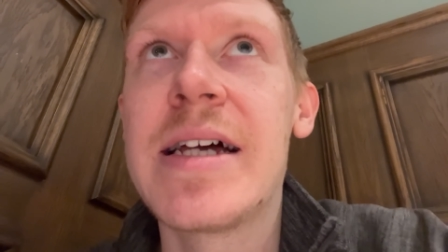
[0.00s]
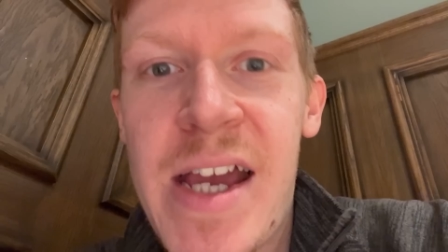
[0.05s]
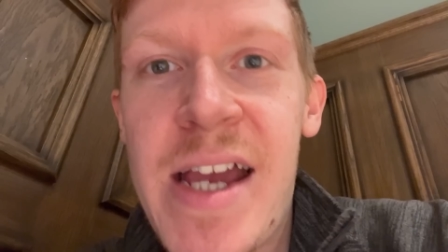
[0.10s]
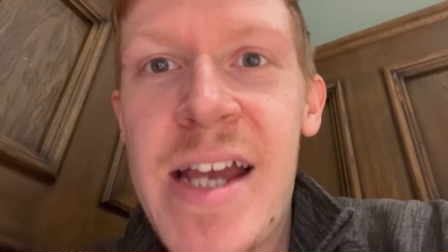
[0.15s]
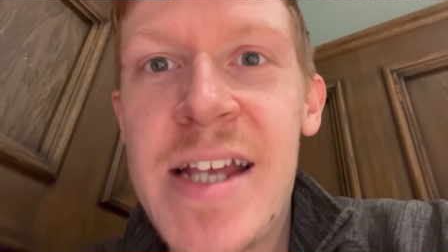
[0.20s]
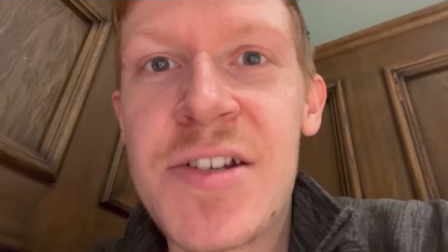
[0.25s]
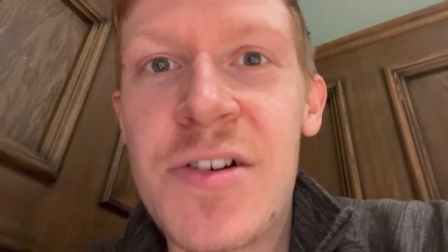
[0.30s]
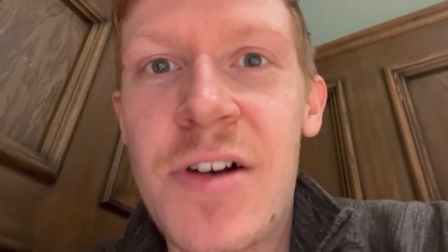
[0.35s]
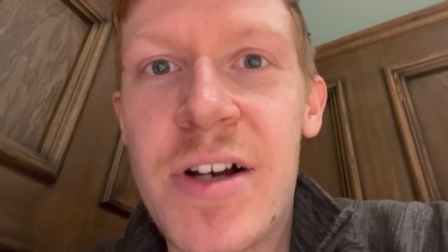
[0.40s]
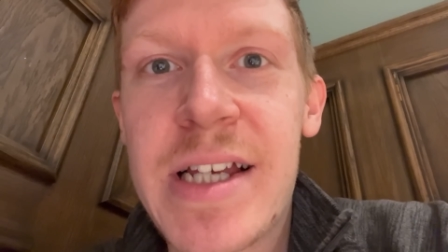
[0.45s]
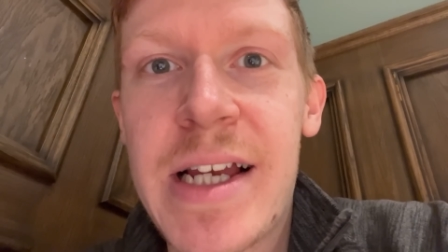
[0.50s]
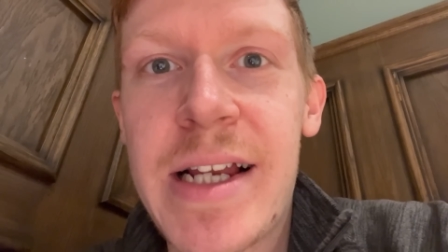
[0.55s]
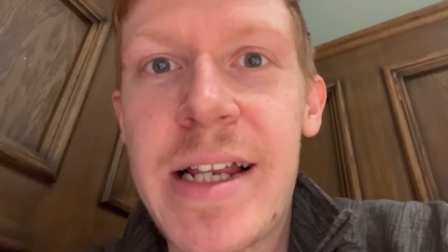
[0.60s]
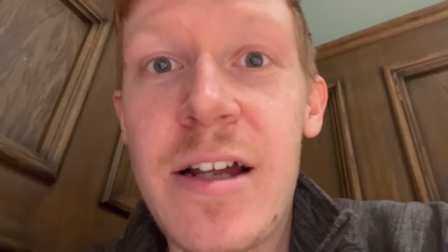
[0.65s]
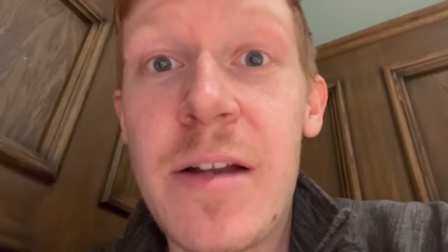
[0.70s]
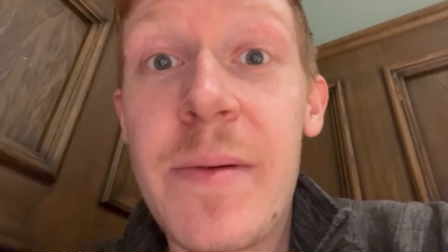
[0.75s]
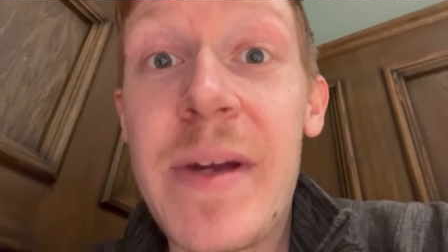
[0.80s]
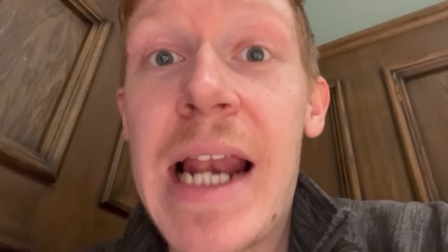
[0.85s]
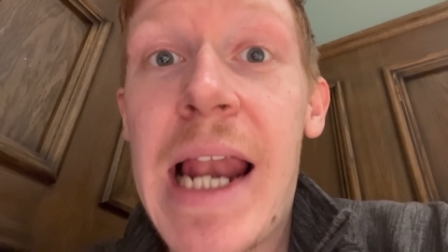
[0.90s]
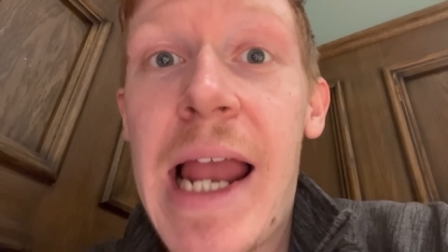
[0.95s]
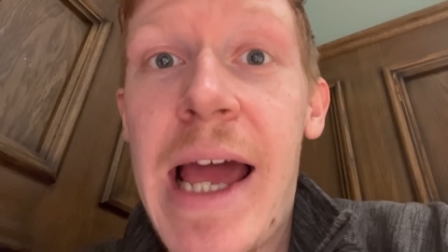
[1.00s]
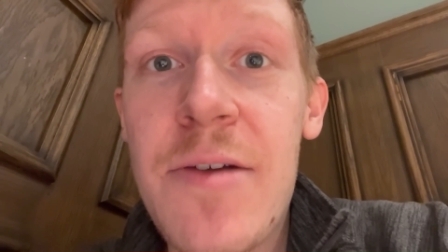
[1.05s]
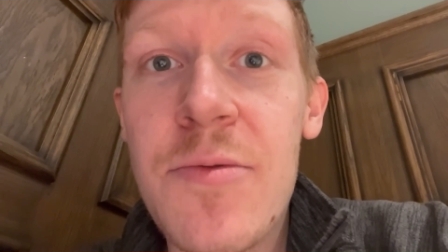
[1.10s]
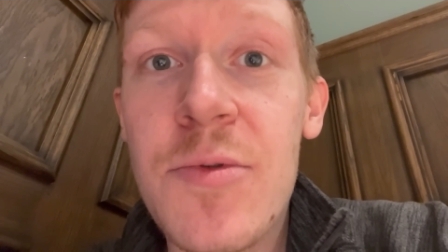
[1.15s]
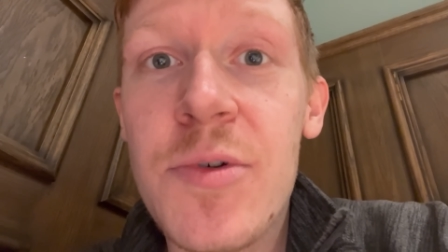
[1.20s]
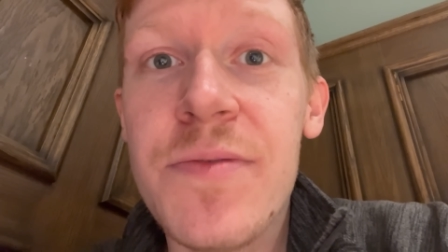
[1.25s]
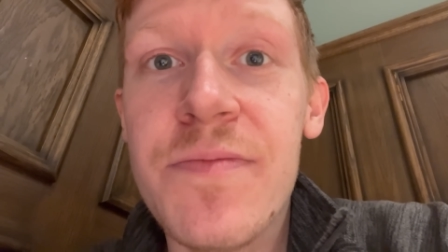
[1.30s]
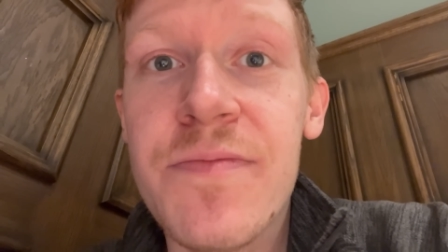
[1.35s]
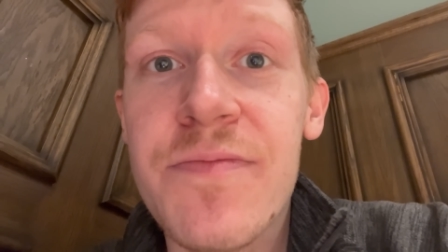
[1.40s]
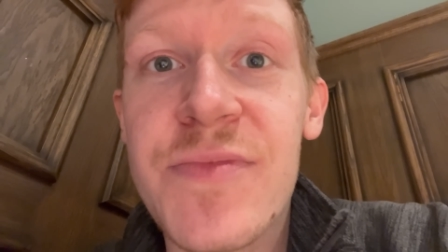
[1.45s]
It's not exactly going to be a late
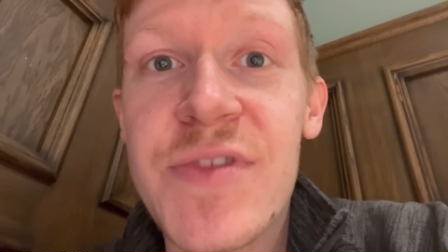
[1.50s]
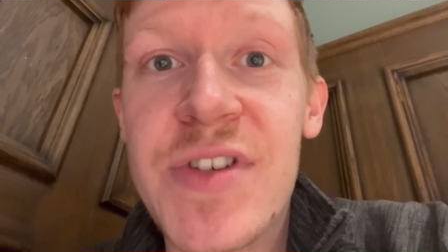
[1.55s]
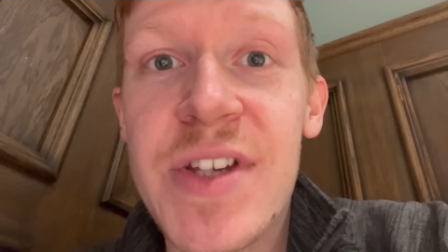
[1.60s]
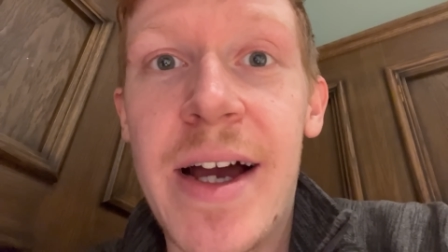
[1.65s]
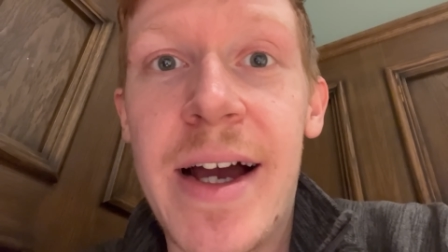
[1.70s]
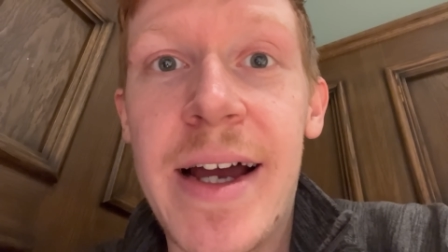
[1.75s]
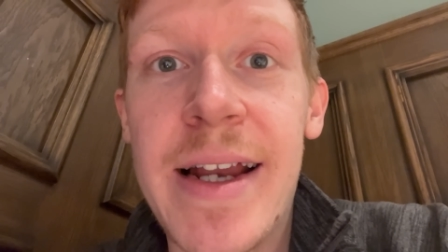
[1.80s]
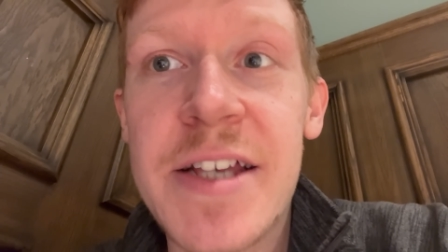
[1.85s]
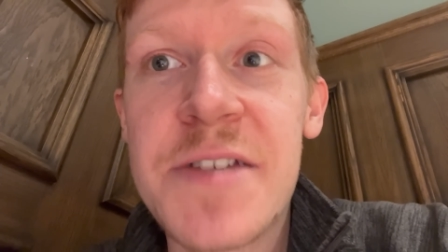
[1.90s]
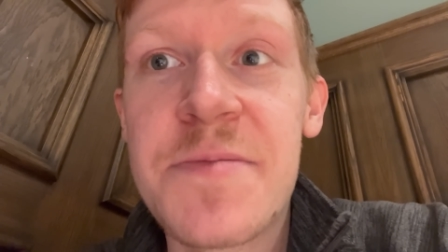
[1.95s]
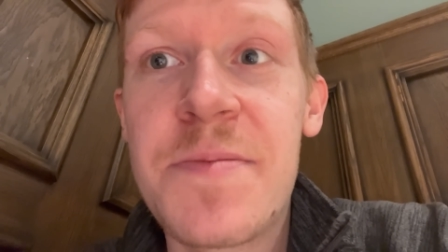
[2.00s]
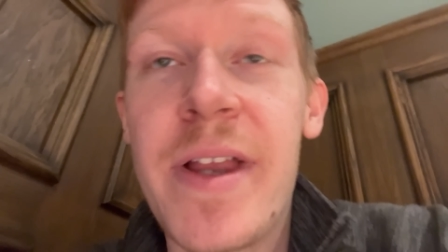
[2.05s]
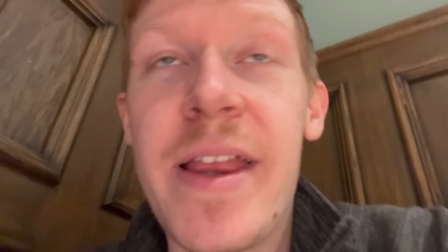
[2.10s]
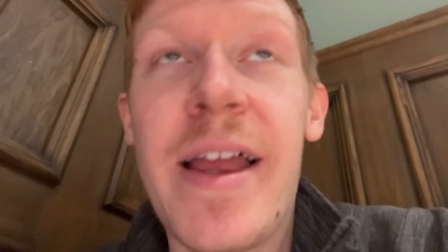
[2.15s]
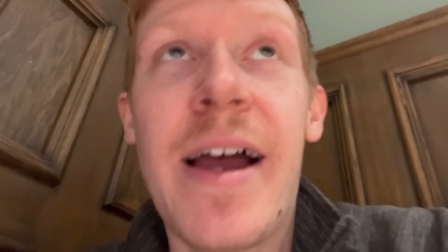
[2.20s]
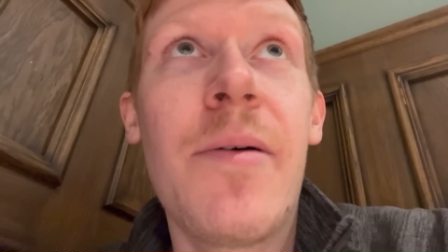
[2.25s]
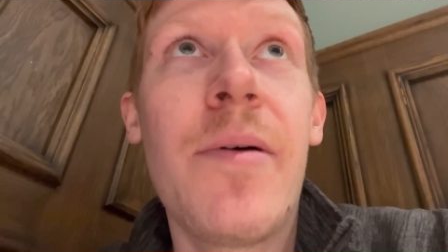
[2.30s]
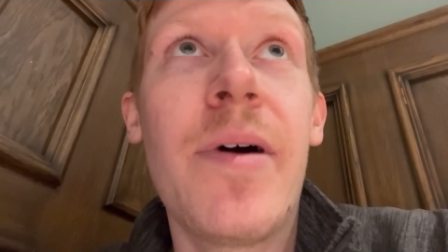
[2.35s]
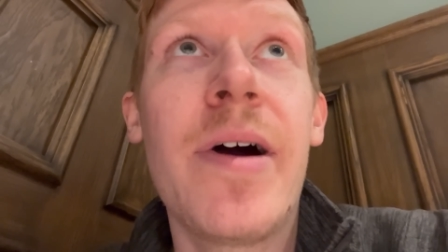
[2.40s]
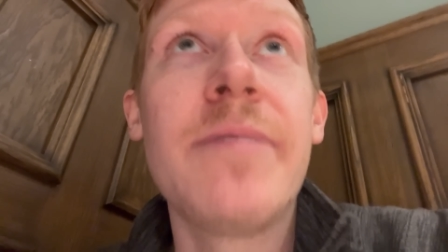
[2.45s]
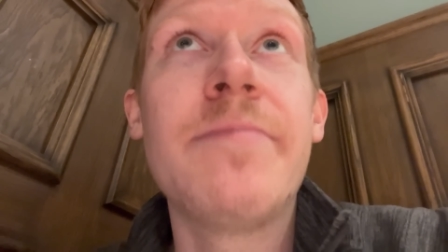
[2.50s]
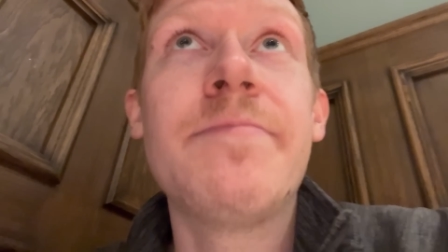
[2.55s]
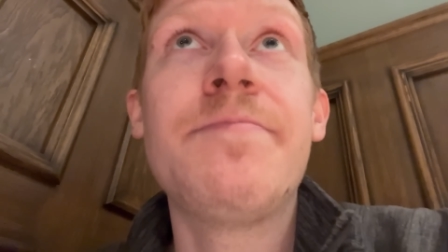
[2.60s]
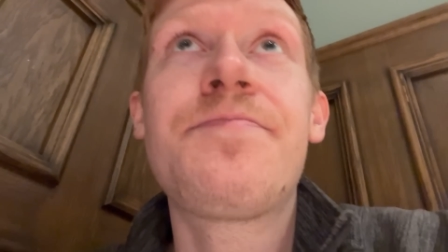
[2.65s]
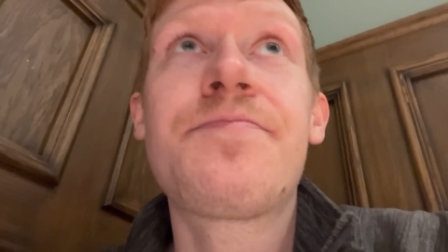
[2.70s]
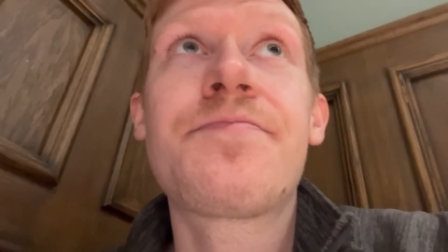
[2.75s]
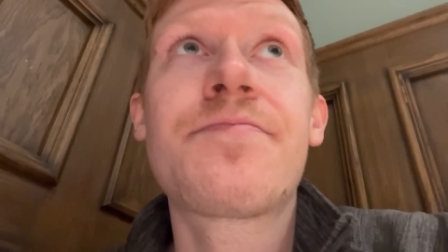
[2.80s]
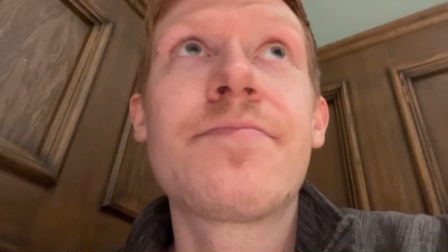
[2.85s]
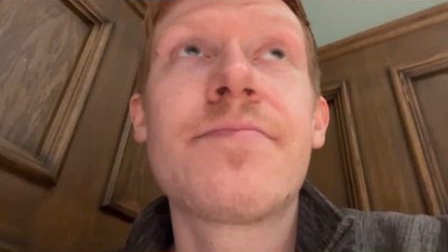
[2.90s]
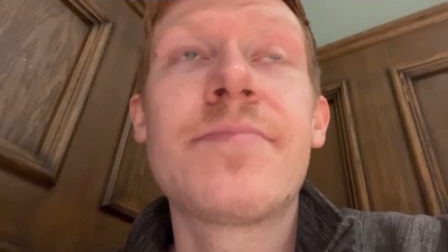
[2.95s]
one tonight, let's put it that way.
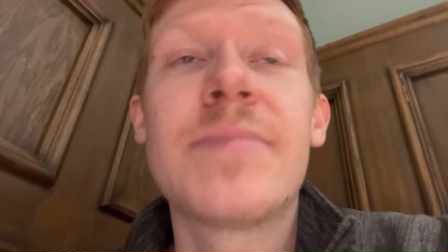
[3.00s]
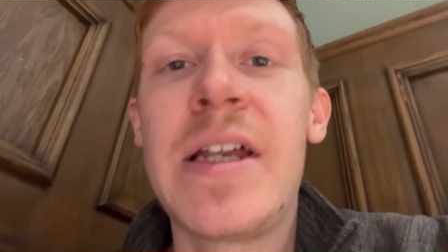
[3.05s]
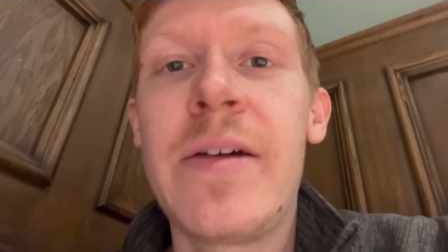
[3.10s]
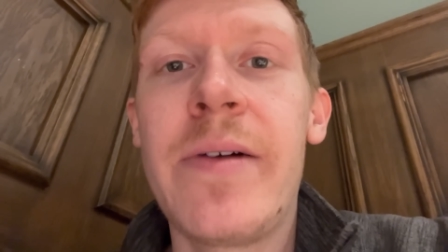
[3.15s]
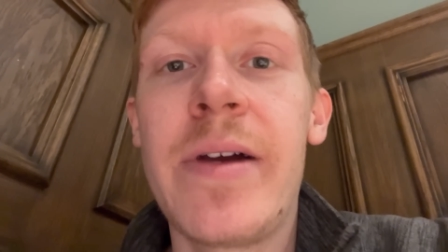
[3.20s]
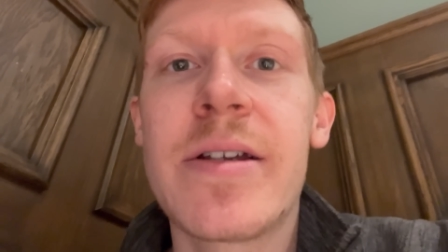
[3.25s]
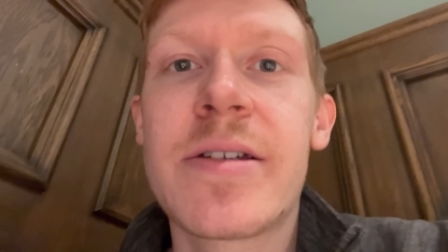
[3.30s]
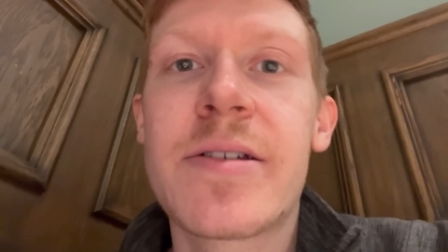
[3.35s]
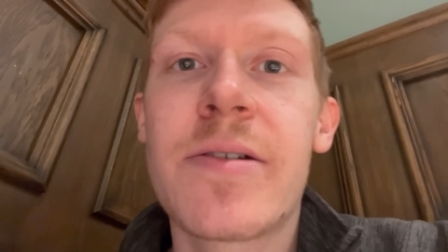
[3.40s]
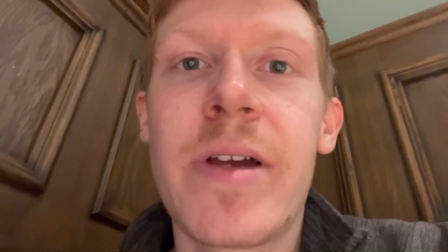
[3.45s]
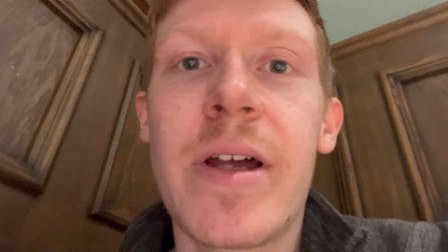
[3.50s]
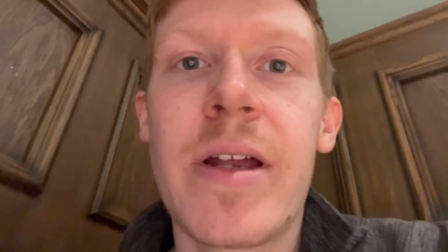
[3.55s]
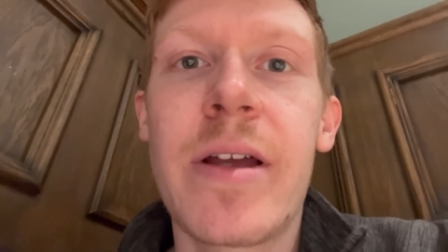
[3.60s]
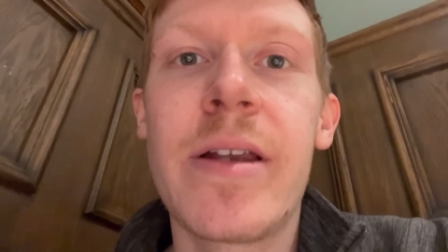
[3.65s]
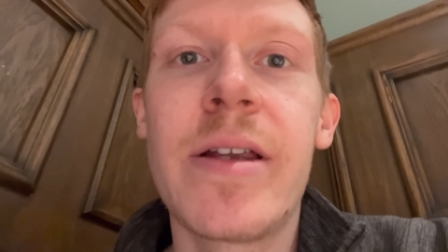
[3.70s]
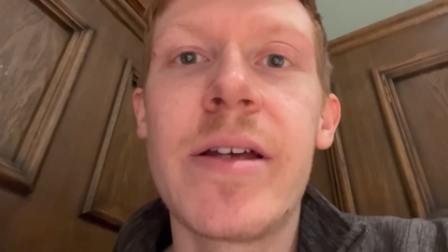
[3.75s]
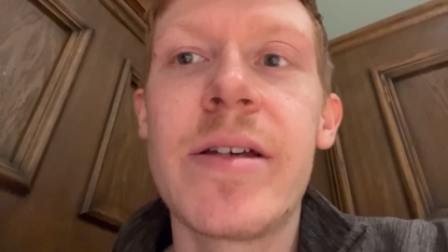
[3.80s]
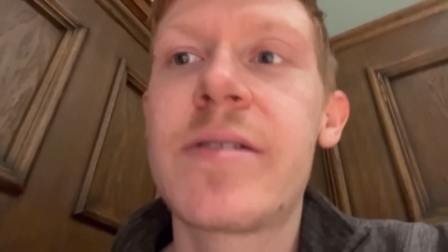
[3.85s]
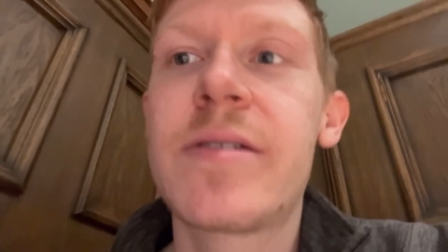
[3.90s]
Anyway, let's go get a Guinness.